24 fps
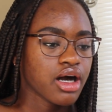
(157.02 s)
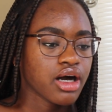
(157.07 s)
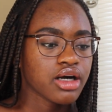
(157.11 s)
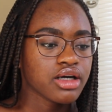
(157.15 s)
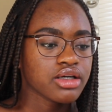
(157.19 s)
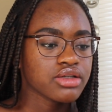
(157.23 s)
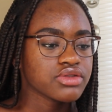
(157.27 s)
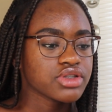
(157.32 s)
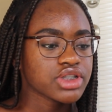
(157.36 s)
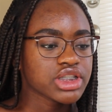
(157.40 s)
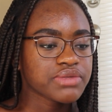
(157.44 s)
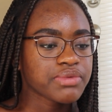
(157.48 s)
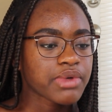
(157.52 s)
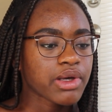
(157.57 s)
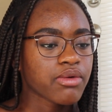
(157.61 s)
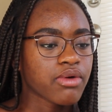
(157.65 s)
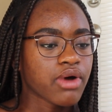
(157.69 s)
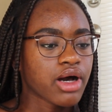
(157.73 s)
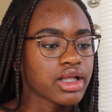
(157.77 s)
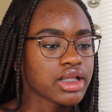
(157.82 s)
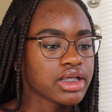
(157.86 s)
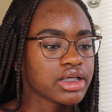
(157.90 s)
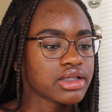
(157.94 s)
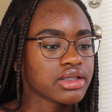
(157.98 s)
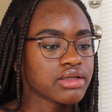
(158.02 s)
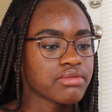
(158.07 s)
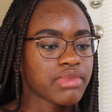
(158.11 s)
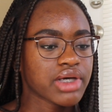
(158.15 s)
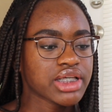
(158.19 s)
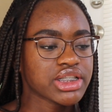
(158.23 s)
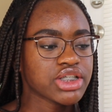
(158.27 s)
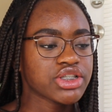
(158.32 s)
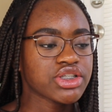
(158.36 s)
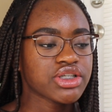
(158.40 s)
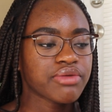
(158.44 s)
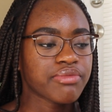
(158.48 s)
Oh, just my wallet. My
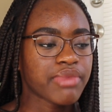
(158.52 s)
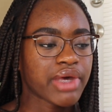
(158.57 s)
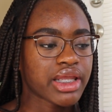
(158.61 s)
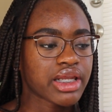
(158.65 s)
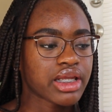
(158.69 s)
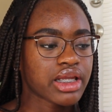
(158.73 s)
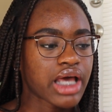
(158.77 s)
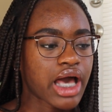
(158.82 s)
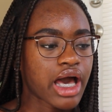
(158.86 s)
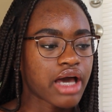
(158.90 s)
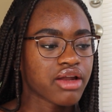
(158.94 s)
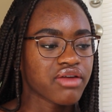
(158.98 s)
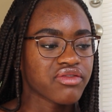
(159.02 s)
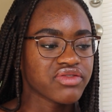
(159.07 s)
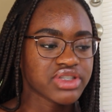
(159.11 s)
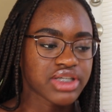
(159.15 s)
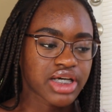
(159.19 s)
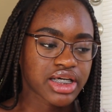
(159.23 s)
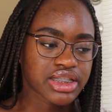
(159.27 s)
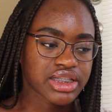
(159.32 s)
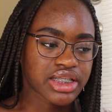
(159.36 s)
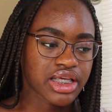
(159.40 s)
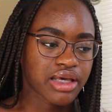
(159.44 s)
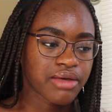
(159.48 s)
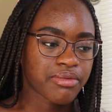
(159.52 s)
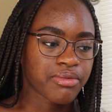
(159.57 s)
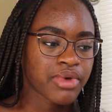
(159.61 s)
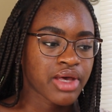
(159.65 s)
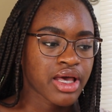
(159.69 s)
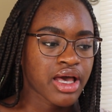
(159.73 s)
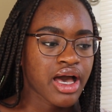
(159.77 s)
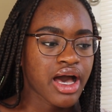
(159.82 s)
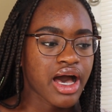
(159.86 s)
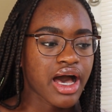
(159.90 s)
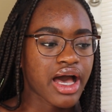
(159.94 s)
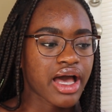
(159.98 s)
sister made it out of duct tape.
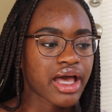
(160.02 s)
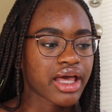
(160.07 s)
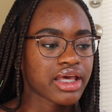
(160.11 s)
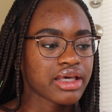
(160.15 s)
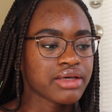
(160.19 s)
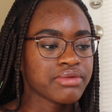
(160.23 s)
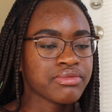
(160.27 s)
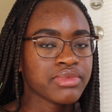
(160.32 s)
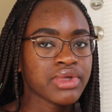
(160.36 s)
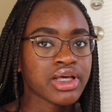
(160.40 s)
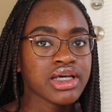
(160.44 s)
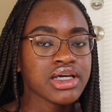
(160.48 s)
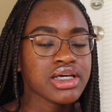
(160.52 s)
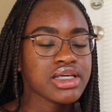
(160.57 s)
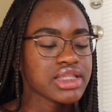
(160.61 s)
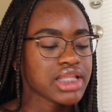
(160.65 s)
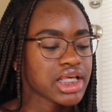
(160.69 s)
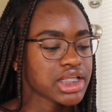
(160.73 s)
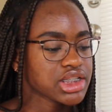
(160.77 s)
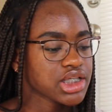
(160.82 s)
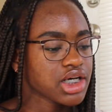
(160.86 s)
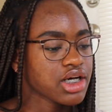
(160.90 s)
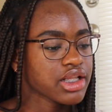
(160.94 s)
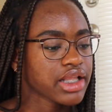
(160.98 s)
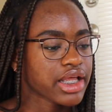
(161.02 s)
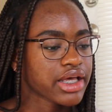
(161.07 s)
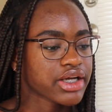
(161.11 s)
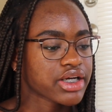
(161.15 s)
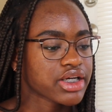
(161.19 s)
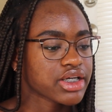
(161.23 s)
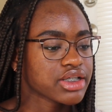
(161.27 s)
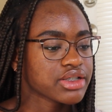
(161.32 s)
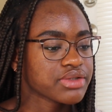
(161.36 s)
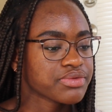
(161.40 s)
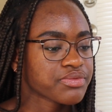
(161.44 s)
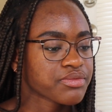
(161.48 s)
That's all I
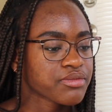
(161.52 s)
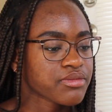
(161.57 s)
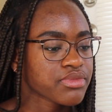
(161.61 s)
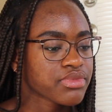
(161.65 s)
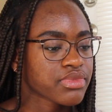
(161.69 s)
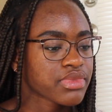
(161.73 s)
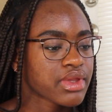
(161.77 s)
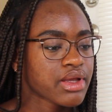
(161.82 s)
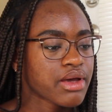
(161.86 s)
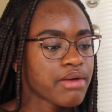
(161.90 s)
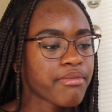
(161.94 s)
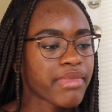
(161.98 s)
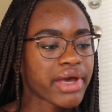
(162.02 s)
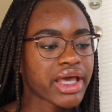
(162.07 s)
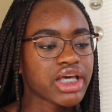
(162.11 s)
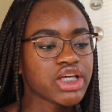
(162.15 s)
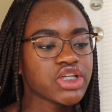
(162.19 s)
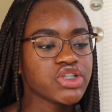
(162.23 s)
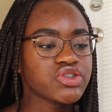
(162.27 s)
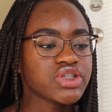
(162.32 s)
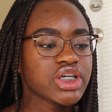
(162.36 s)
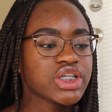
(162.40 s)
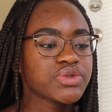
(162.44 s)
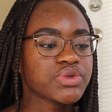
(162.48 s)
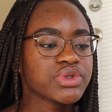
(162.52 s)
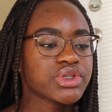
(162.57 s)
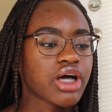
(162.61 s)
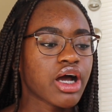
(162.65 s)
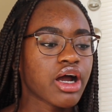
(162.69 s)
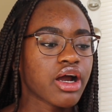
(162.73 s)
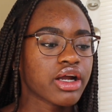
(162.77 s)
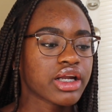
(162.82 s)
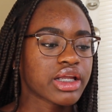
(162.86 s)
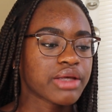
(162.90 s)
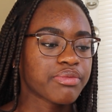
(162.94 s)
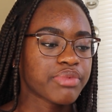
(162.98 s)
heard. My interest was
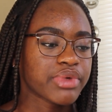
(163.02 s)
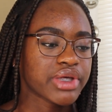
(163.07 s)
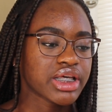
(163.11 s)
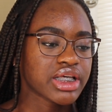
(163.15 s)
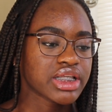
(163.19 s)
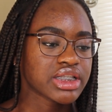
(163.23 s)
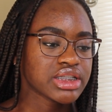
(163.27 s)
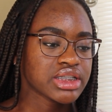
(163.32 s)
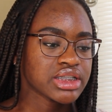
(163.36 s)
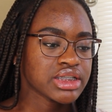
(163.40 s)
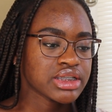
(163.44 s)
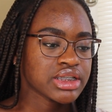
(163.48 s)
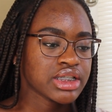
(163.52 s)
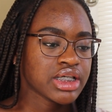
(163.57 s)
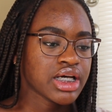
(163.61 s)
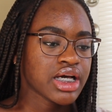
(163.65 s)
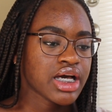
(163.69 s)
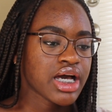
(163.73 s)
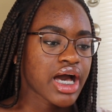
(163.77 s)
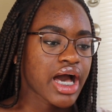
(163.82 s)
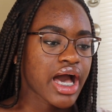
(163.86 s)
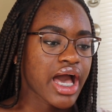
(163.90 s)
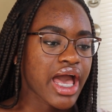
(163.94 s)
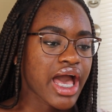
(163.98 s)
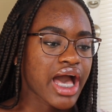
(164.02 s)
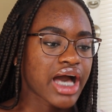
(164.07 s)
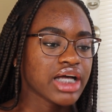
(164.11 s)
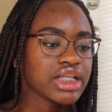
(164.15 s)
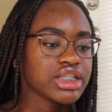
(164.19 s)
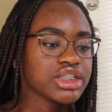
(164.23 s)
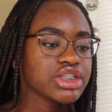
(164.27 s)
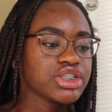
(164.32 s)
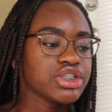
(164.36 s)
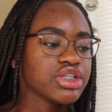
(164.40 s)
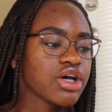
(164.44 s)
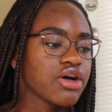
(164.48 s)
already piqued. I
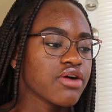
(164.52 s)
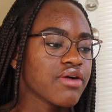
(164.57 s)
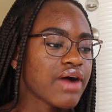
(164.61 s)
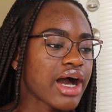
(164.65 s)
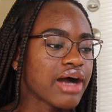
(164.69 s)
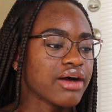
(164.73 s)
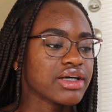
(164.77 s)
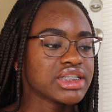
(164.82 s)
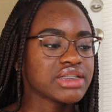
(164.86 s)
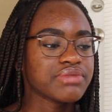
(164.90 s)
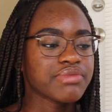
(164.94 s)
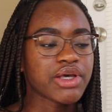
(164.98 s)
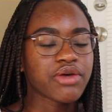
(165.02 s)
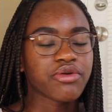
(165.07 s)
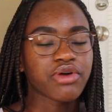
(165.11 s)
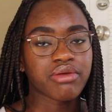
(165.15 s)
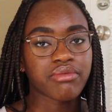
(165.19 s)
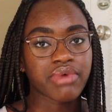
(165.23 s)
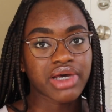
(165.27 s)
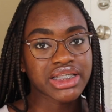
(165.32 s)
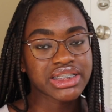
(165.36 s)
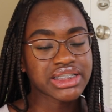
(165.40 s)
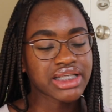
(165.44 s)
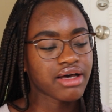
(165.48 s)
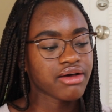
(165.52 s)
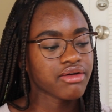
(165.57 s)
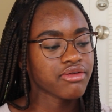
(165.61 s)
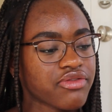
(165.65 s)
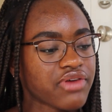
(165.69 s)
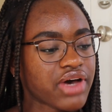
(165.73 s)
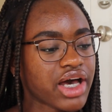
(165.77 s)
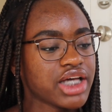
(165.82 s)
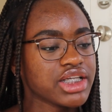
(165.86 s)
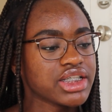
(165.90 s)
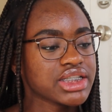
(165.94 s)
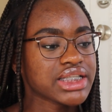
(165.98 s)
had to know how to make one
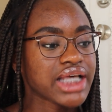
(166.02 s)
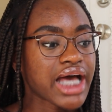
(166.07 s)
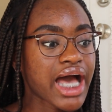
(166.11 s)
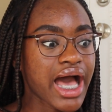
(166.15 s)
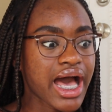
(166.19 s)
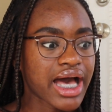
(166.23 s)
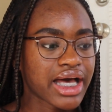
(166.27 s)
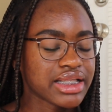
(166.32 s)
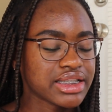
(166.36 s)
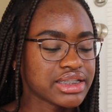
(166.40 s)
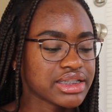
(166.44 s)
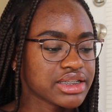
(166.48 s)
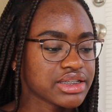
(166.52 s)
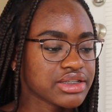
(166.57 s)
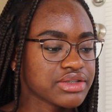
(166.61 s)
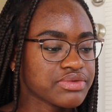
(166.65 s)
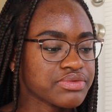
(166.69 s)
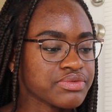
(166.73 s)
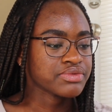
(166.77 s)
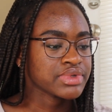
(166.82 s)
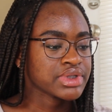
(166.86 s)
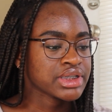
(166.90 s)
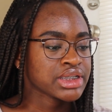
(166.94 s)
myself. I just had to.